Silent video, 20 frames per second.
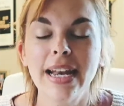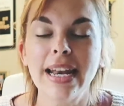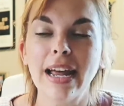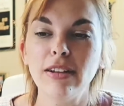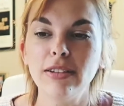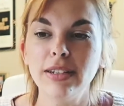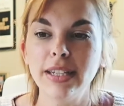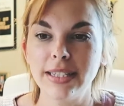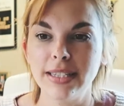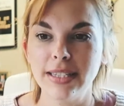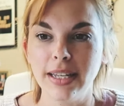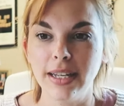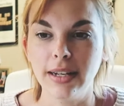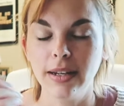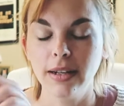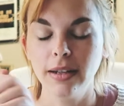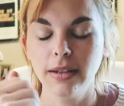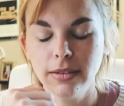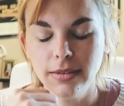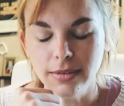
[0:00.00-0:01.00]
Now
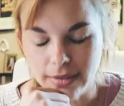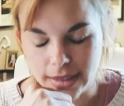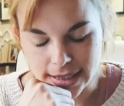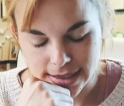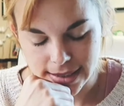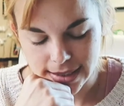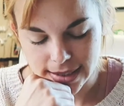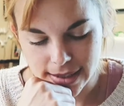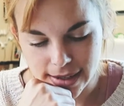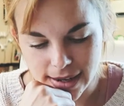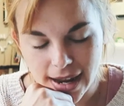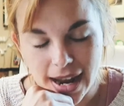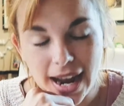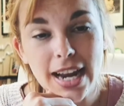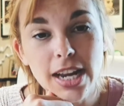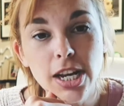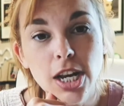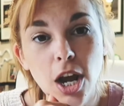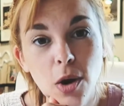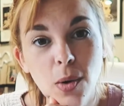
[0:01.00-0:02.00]
listen,
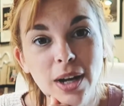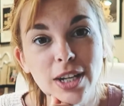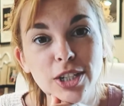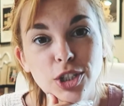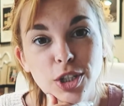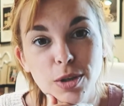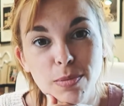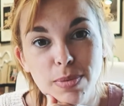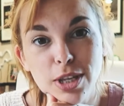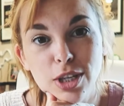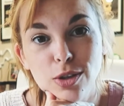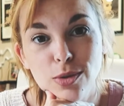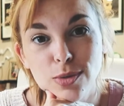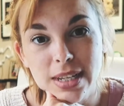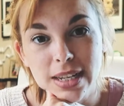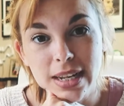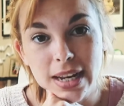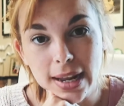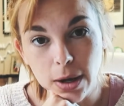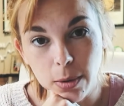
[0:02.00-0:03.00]
I know I should be
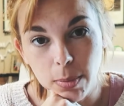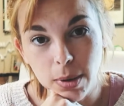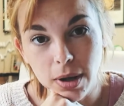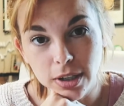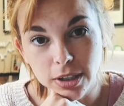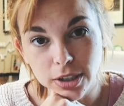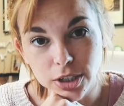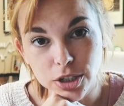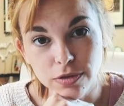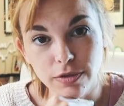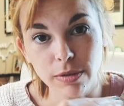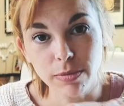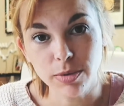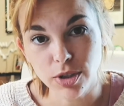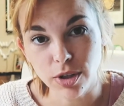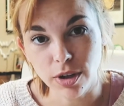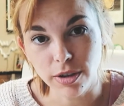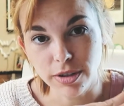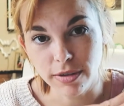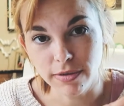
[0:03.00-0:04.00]
using nail polish from
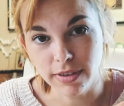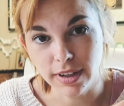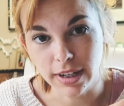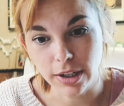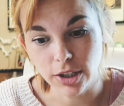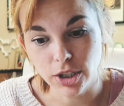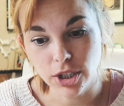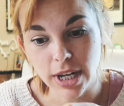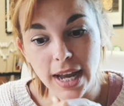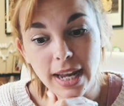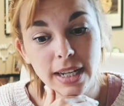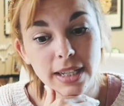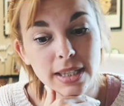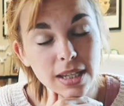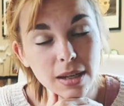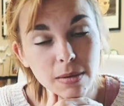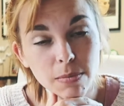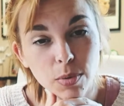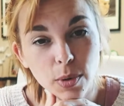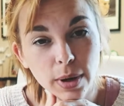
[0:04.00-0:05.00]
start to finish, and at
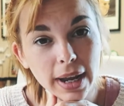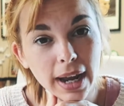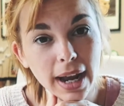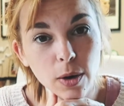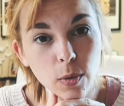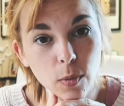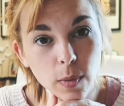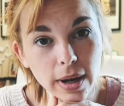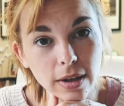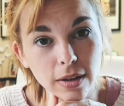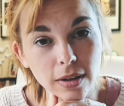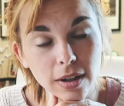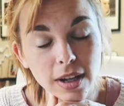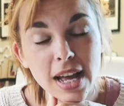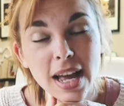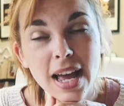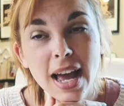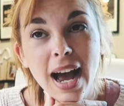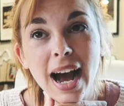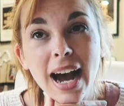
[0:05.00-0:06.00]
some point I will.
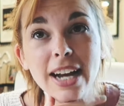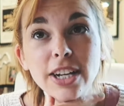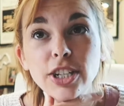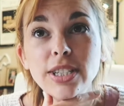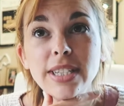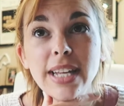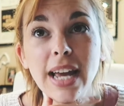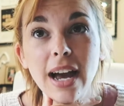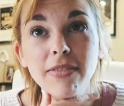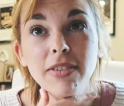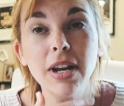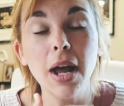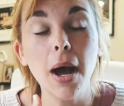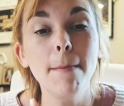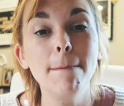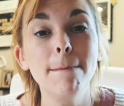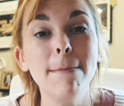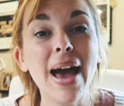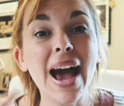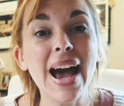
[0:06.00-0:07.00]
I just haven't
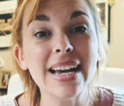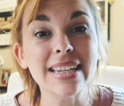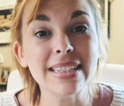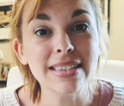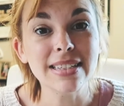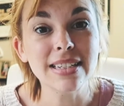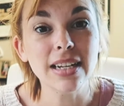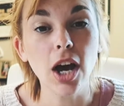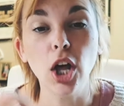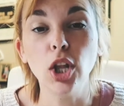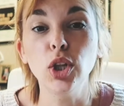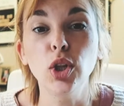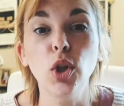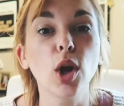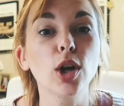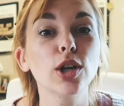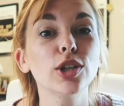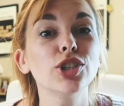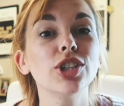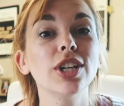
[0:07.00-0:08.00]
amassed a
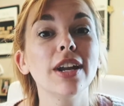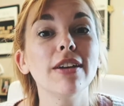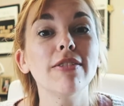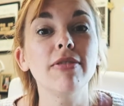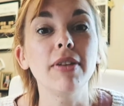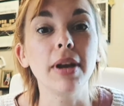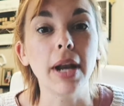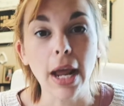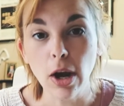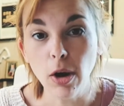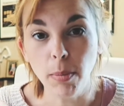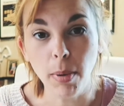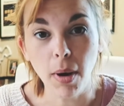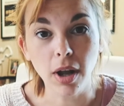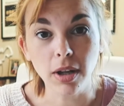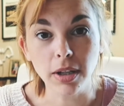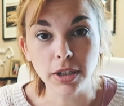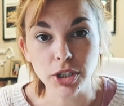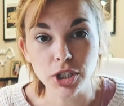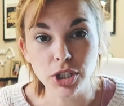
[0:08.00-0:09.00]
large enough nail
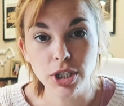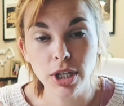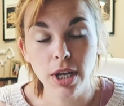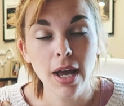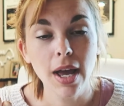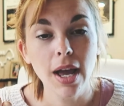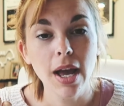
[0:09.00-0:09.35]
polish